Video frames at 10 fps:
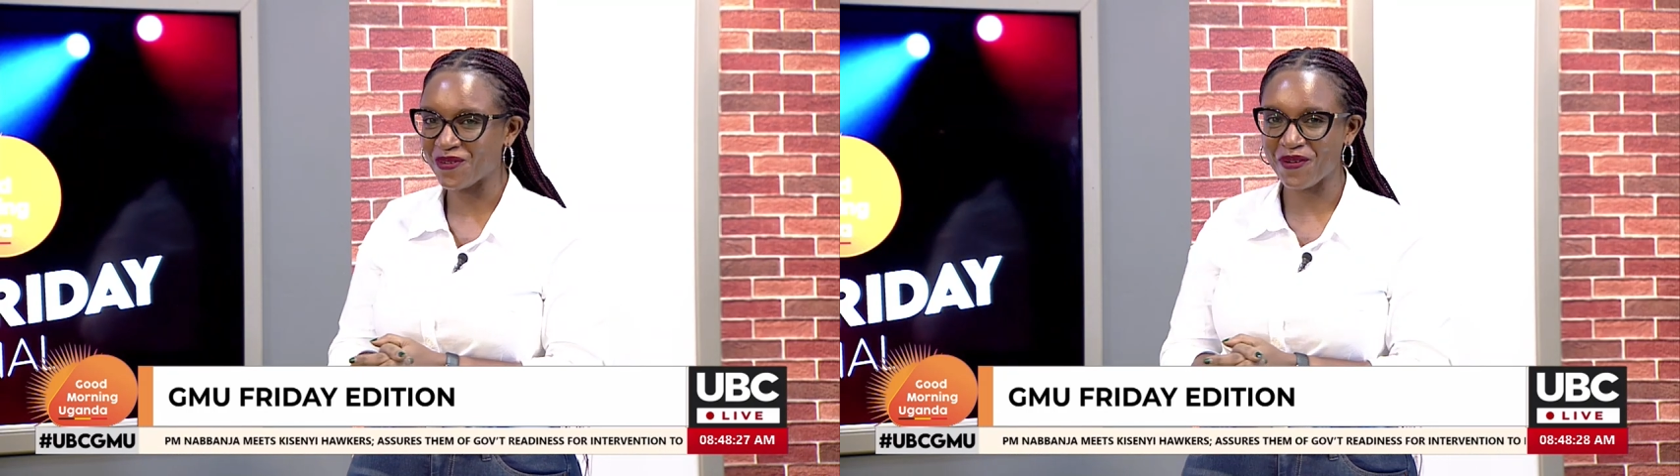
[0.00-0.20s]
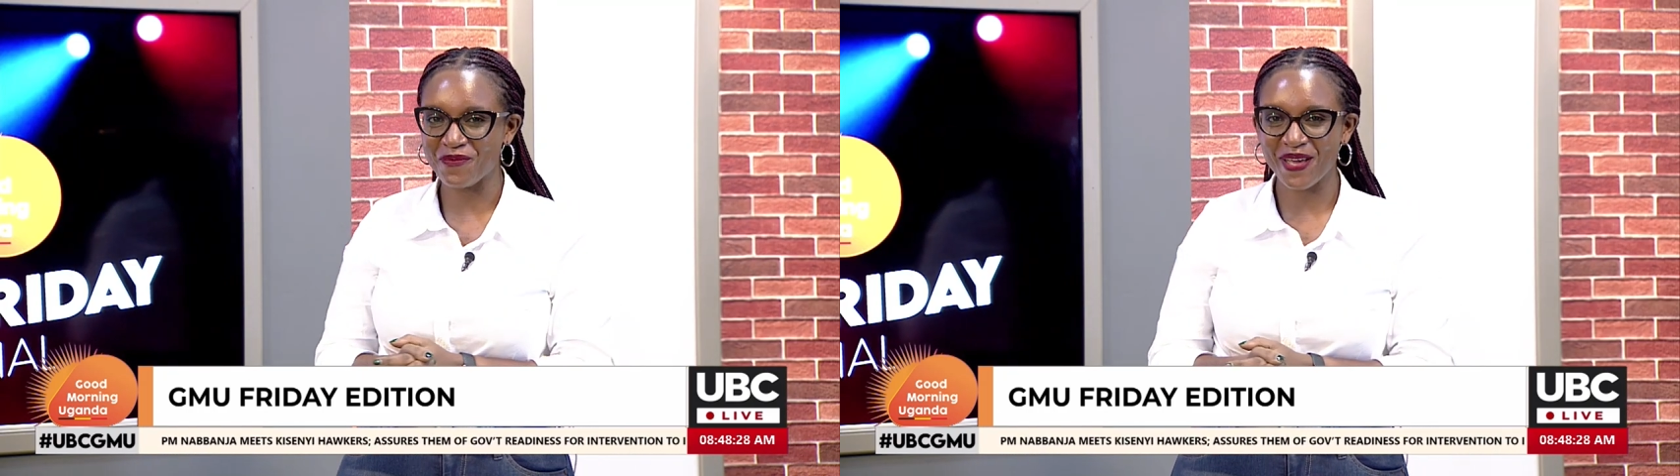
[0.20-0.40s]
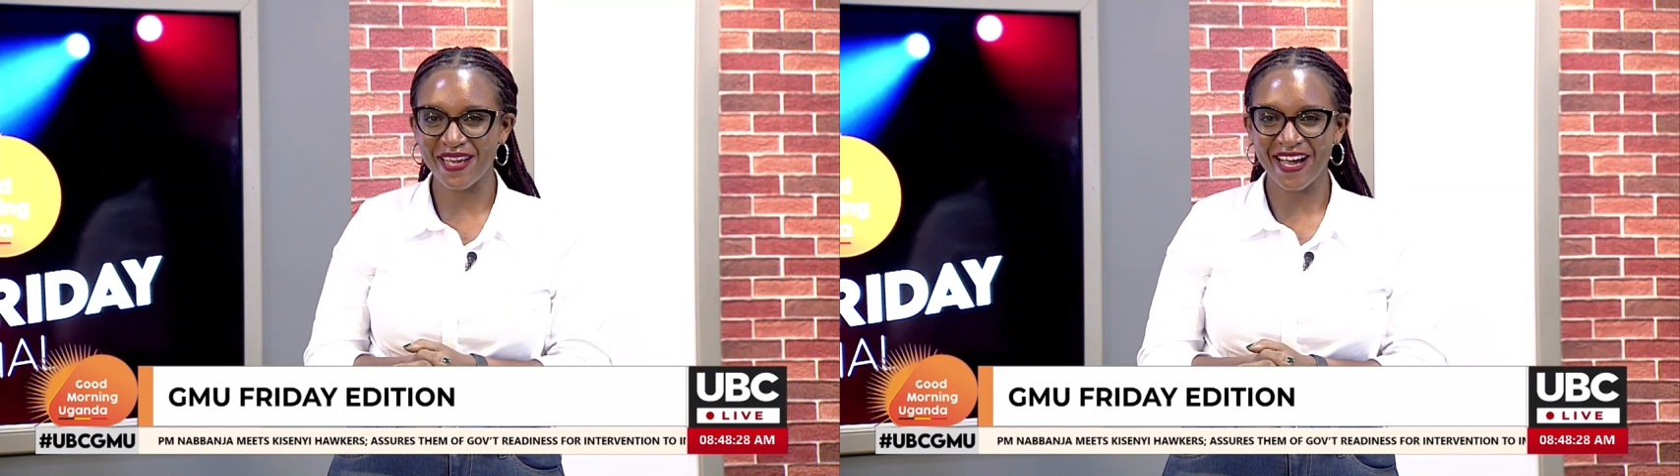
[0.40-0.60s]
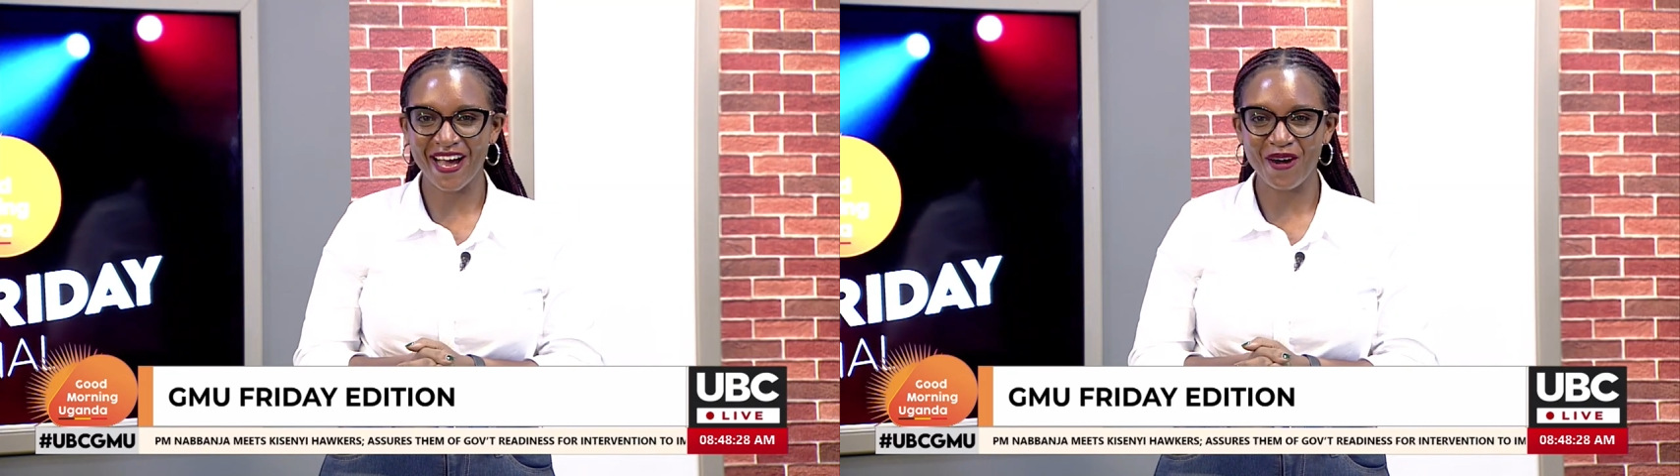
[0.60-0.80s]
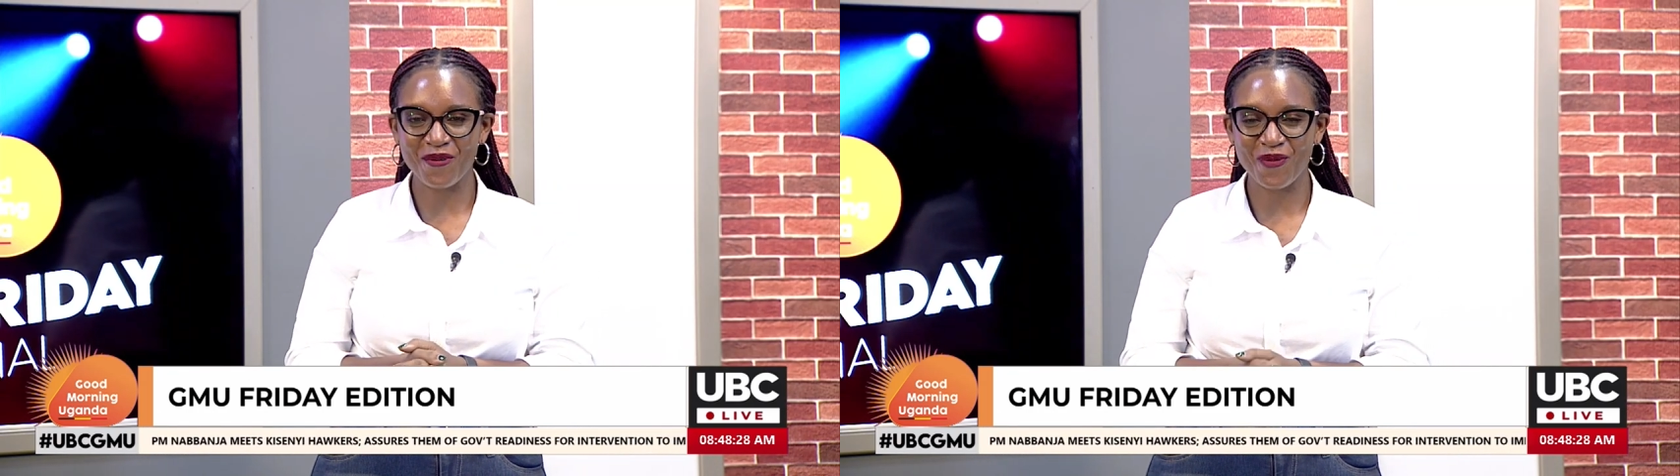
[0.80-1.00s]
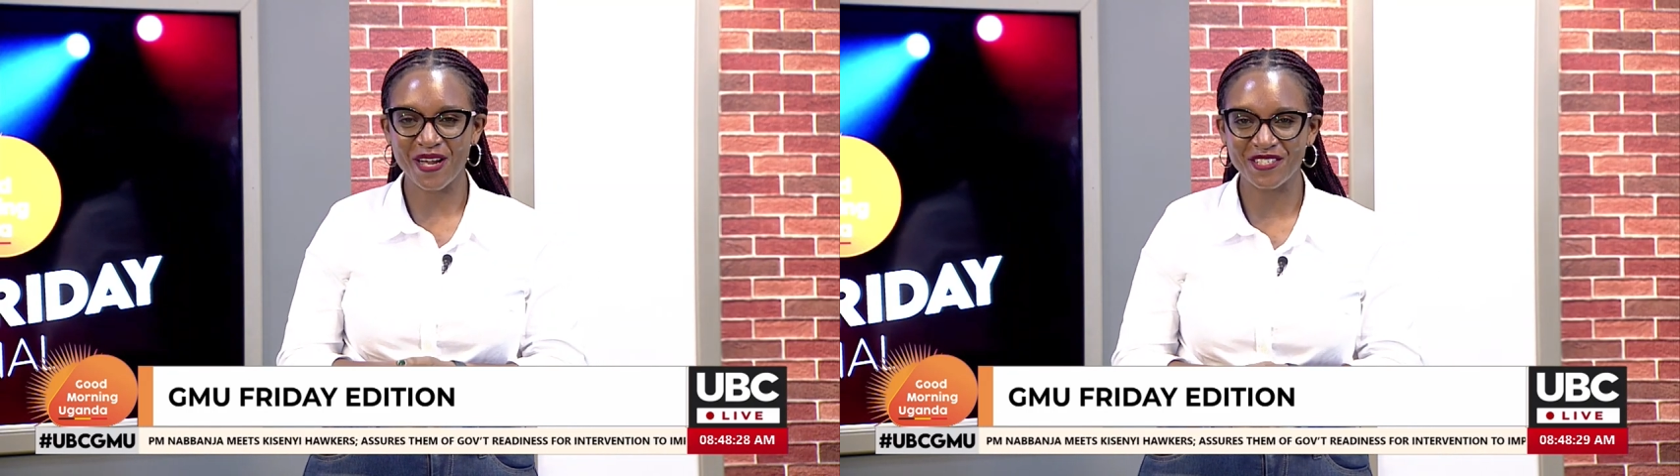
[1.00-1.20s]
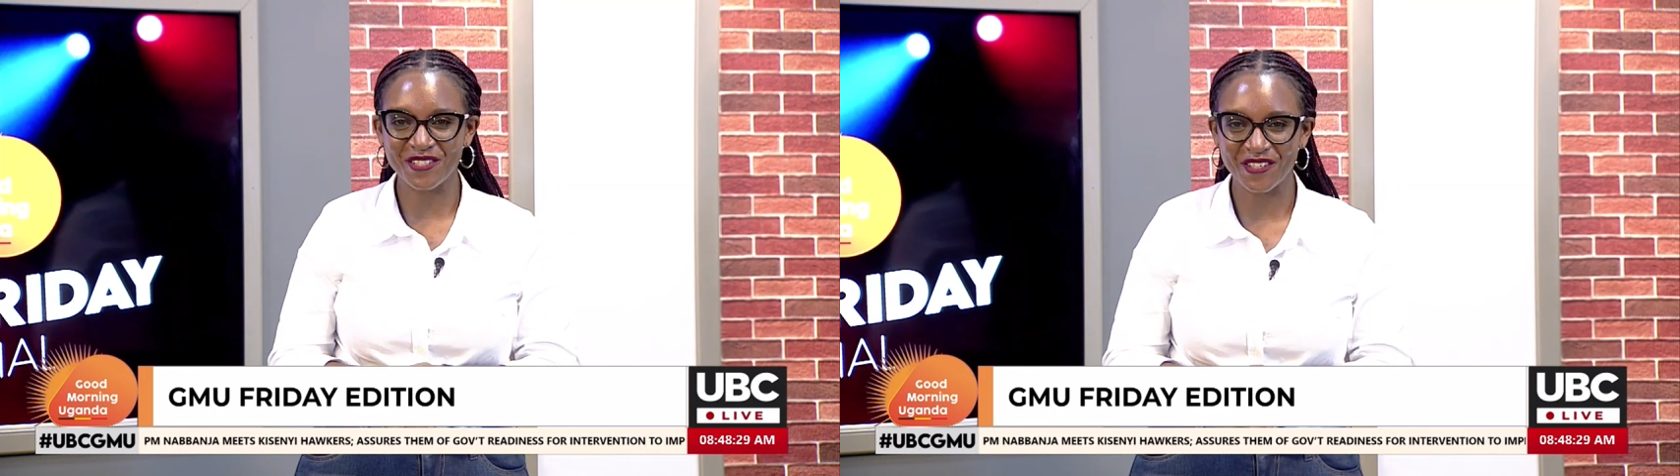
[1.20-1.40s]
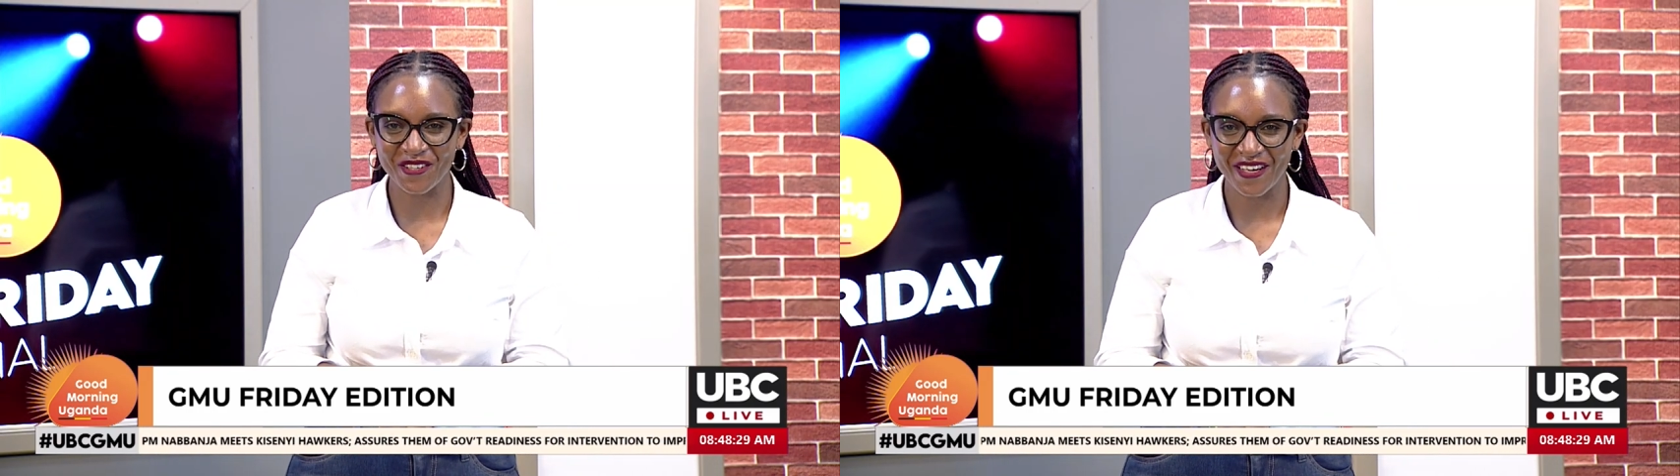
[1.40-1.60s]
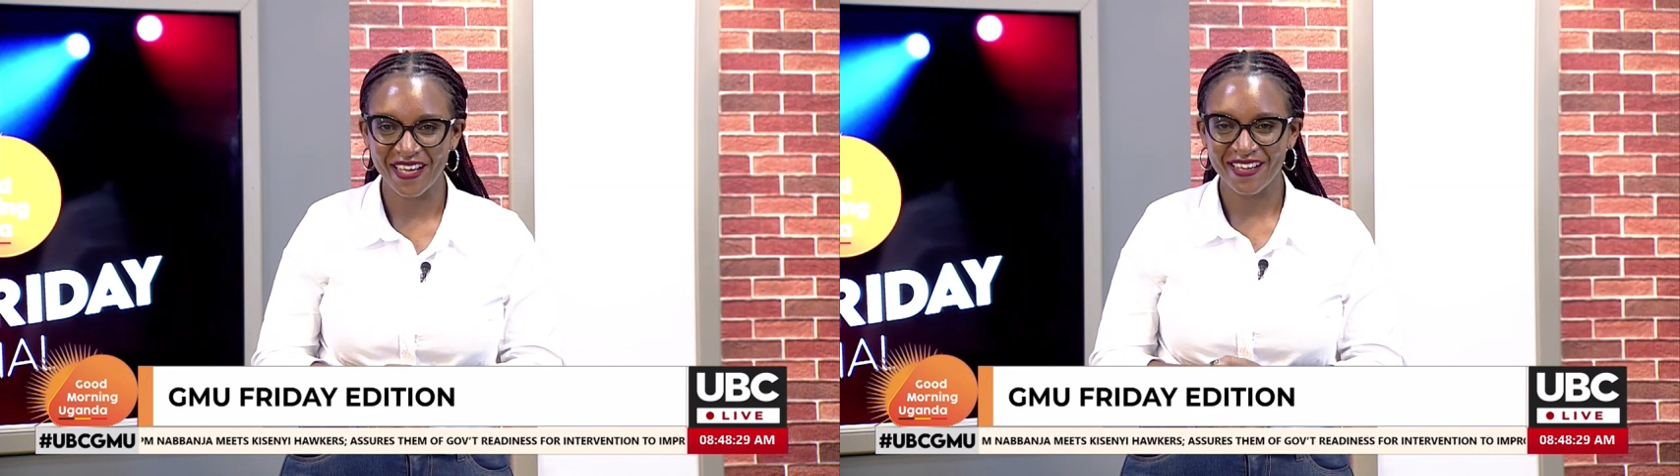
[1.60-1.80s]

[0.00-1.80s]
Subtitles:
Rebecca, or Wadulo.